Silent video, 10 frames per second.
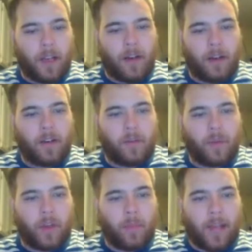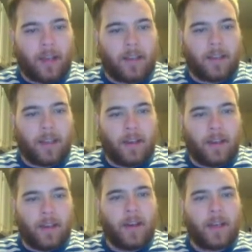on. If we go back again,
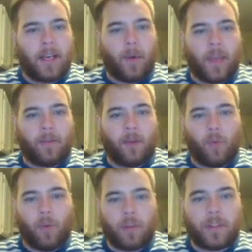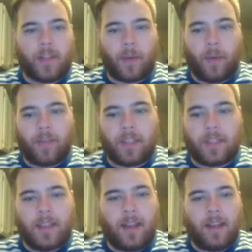now we have our world select. We have the
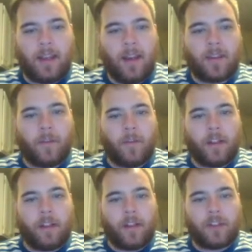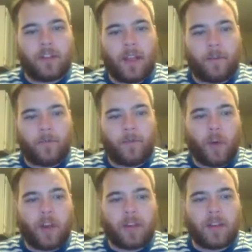city, the village, and the
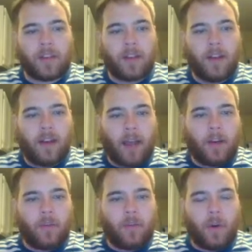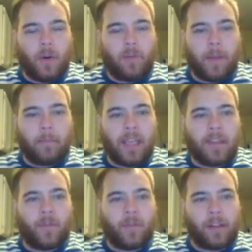forest. I don't know if I beat the
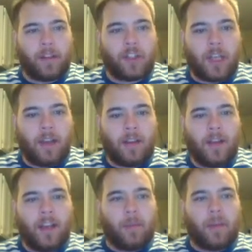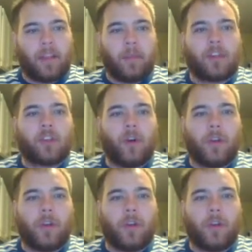village yet, but let me show you